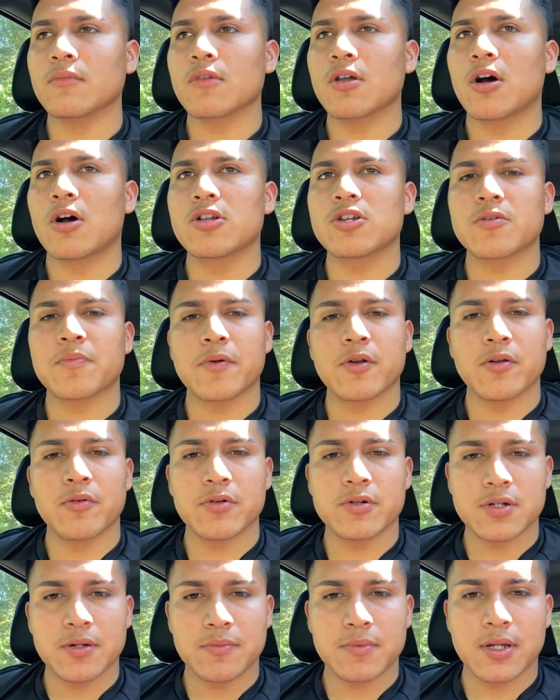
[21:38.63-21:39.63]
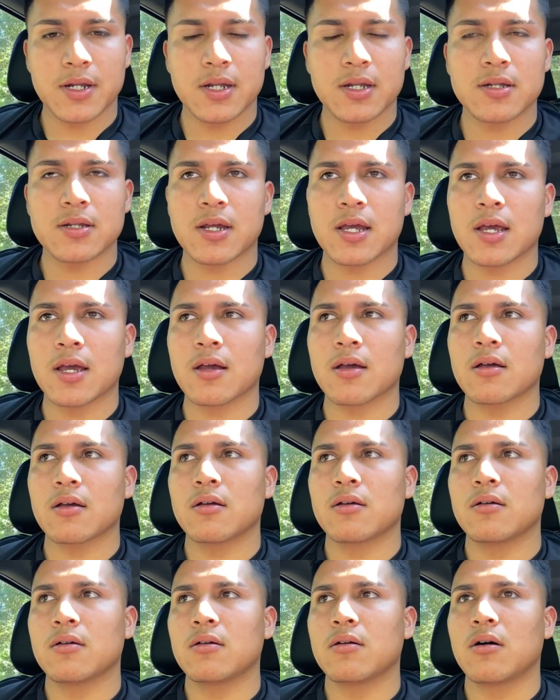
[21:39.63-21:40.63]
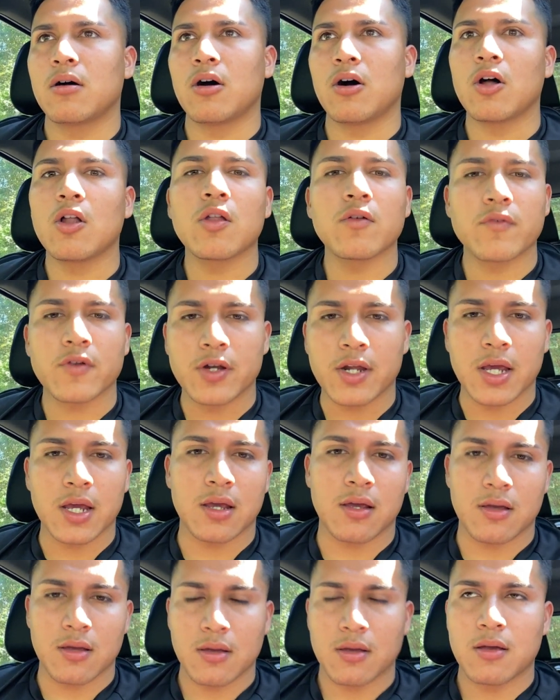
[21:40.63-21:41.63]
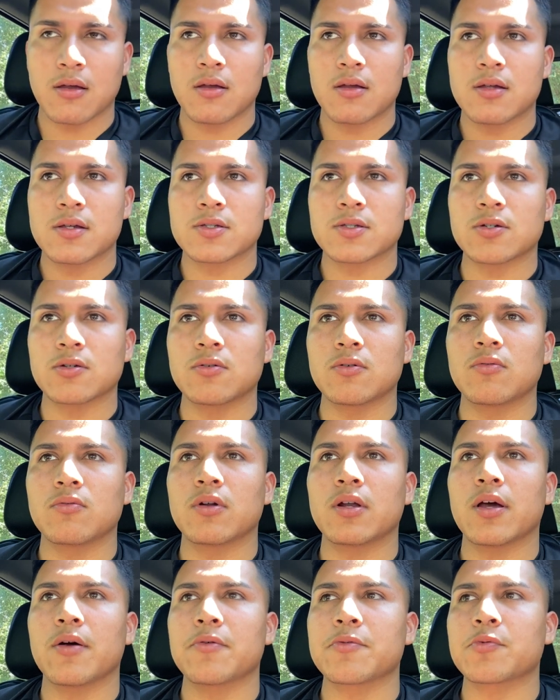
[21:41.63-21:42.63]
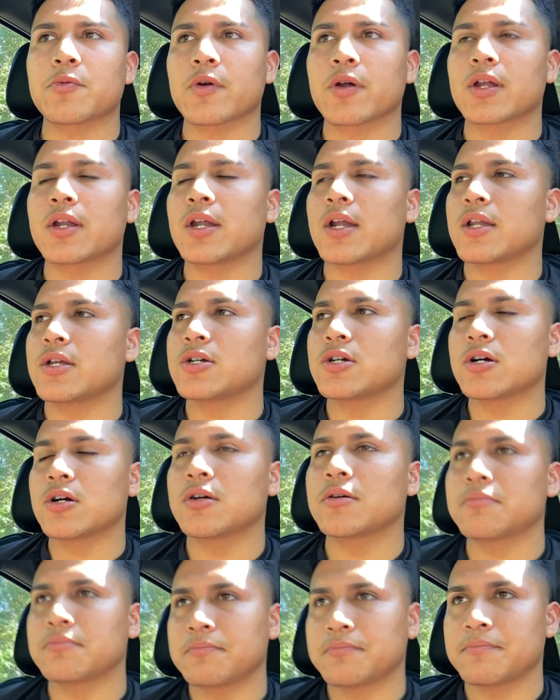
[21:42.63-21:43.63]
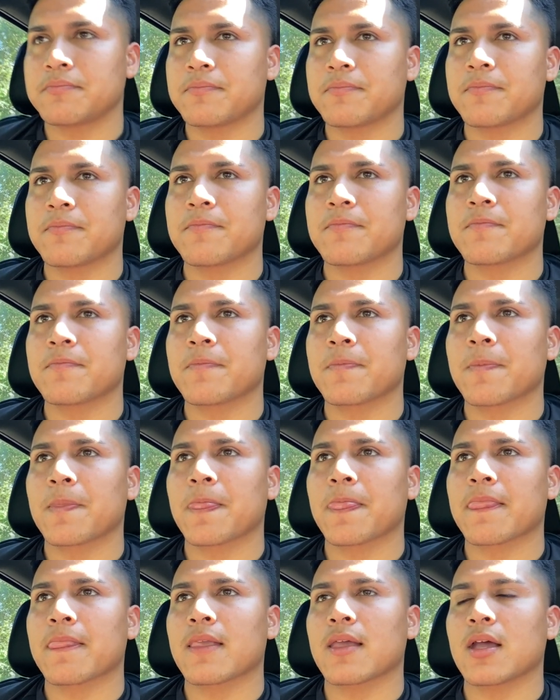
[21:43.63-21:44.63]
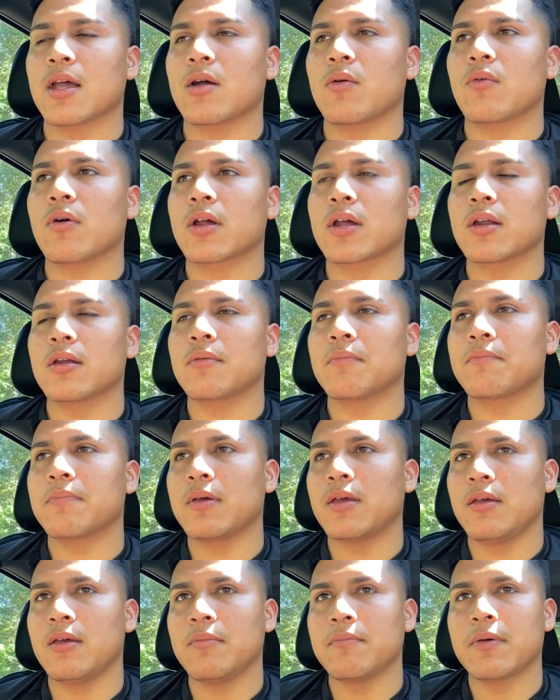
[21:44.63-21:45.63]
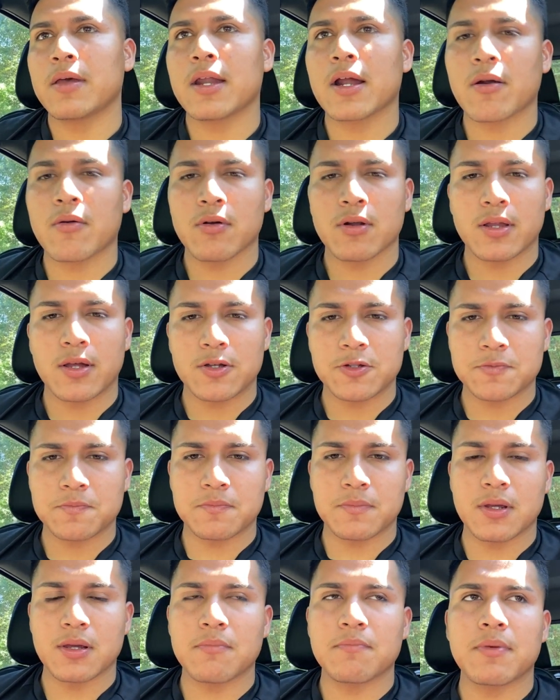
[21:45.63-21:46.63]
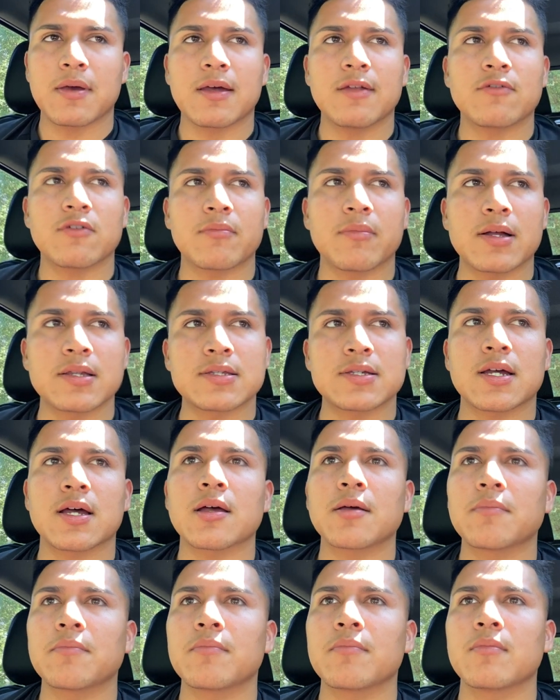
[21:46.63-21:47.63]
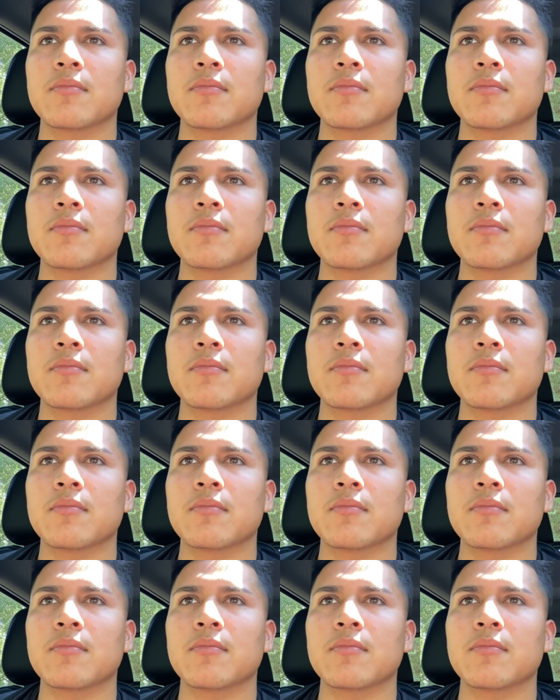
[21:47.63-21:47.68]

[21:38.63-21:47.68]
entrepreneurship didn't take all of your day. So when I was working at a job and being paid hourly, I was being paid for my time.